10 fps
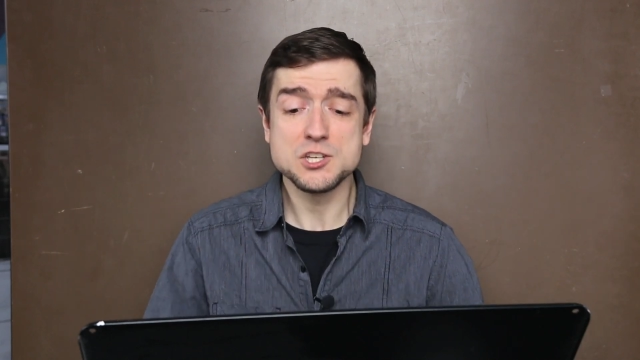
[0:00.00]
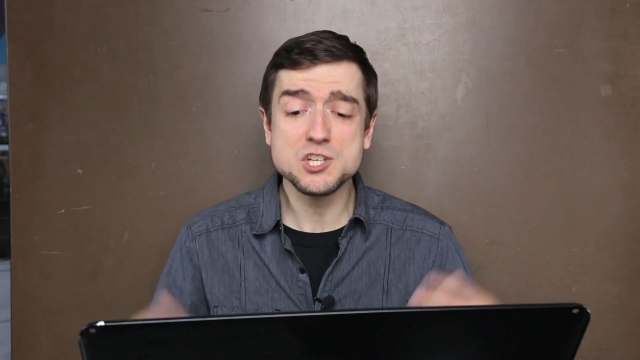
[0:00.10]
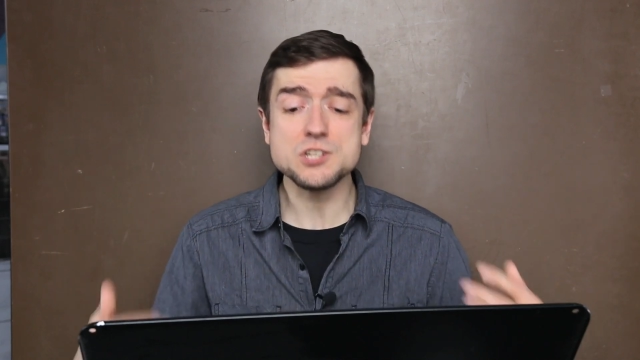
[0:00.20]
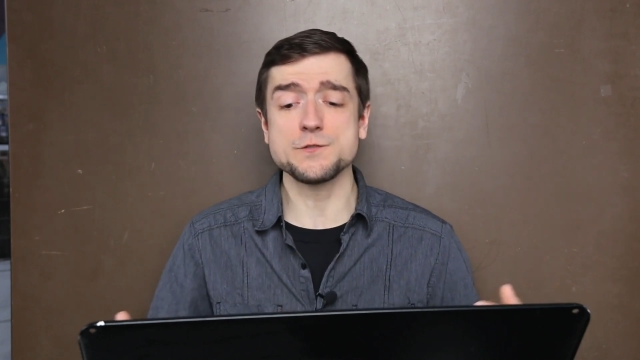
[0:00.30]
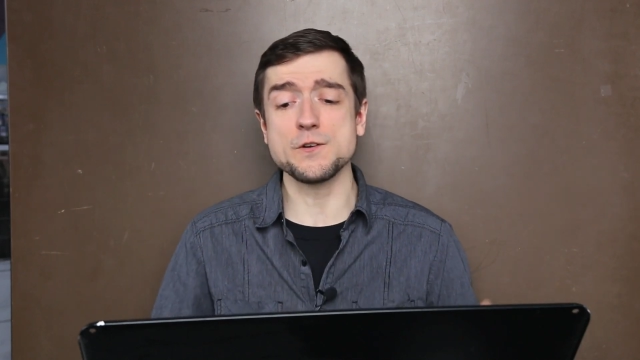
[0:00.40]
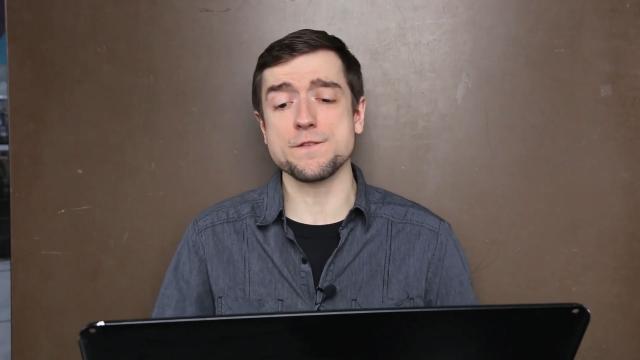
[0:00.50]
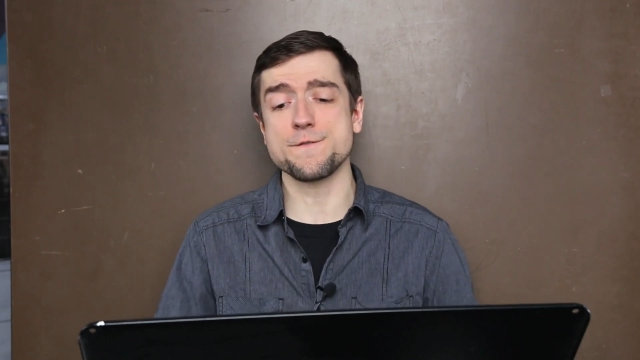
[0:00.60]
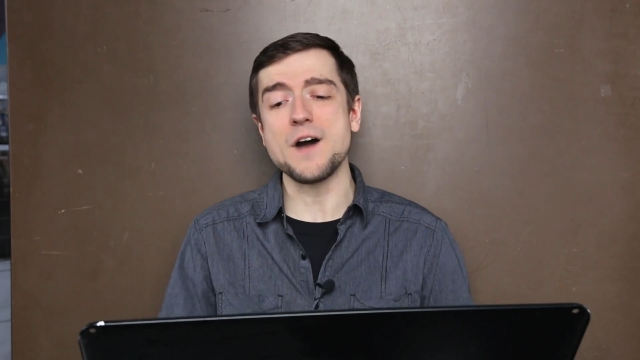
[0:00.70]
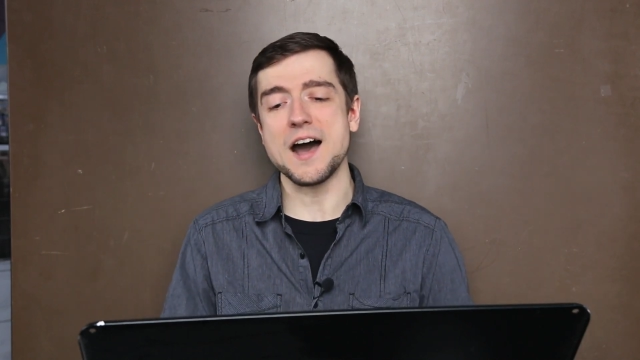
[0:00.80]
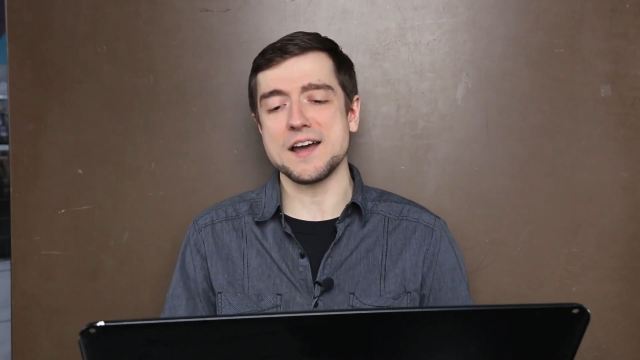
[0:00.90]
just for
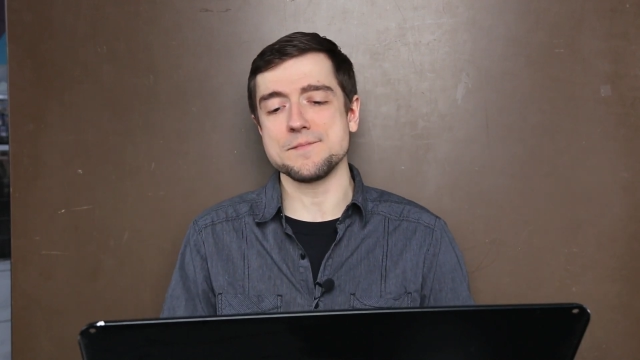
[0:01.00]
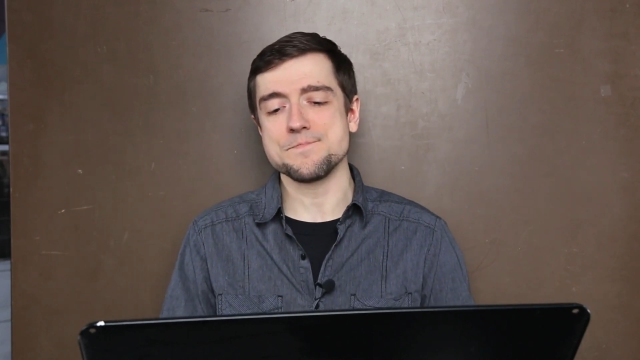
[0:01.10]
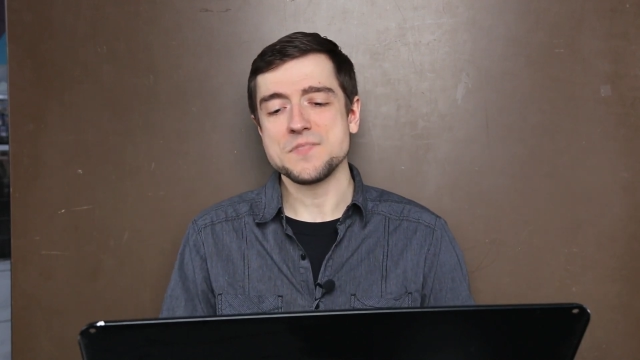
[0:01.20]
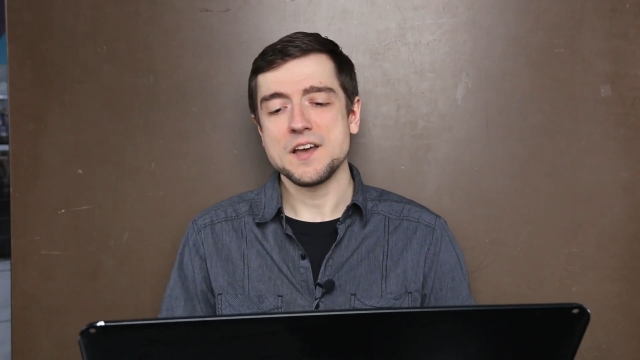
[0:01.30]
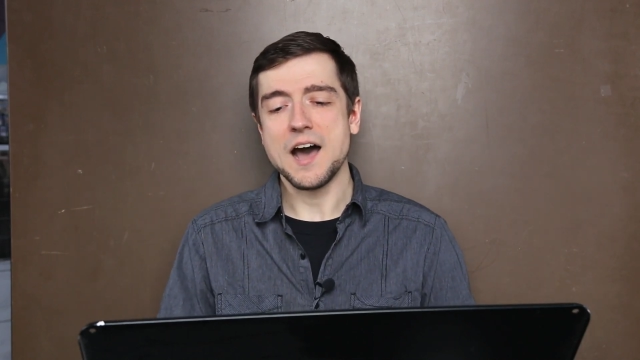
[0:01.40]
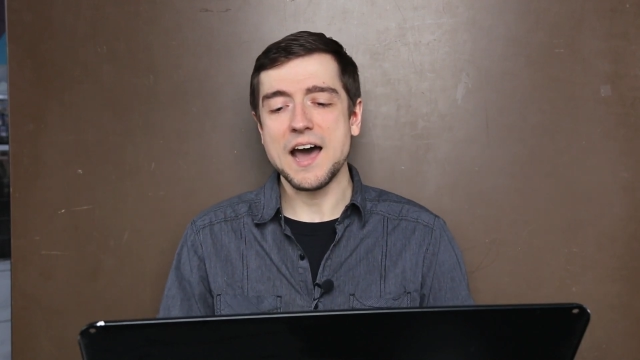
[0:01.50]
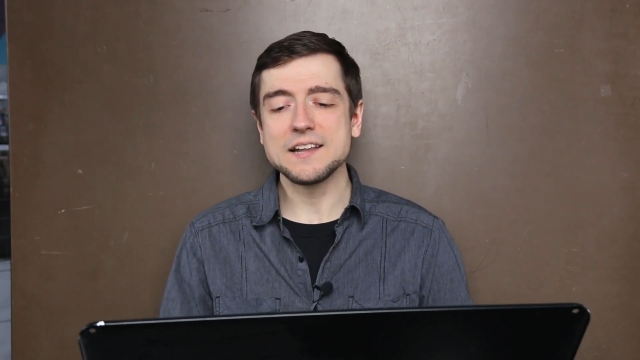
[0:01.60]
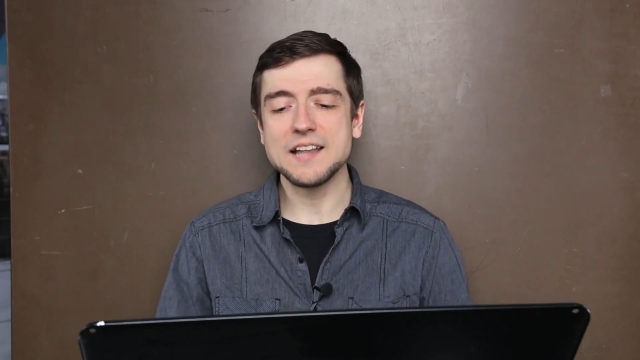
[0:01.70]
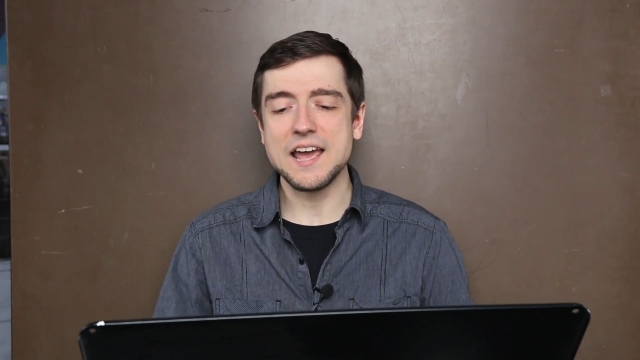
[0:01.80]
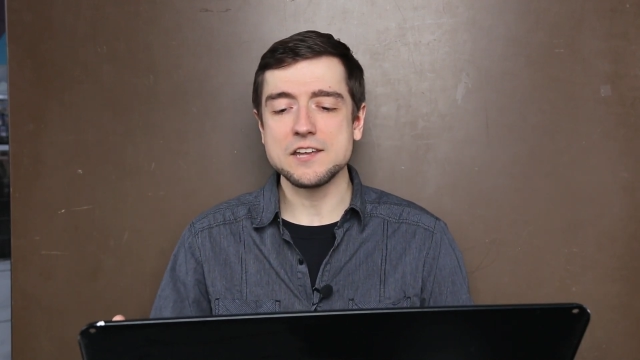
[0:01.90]
fun,
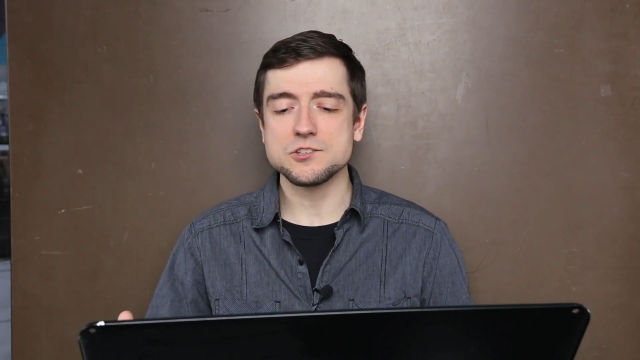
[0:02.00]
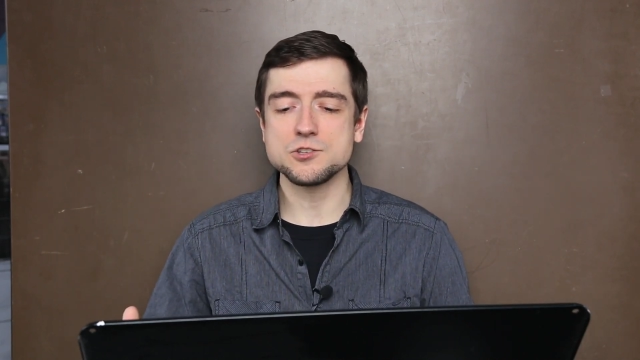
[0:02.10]
I'd like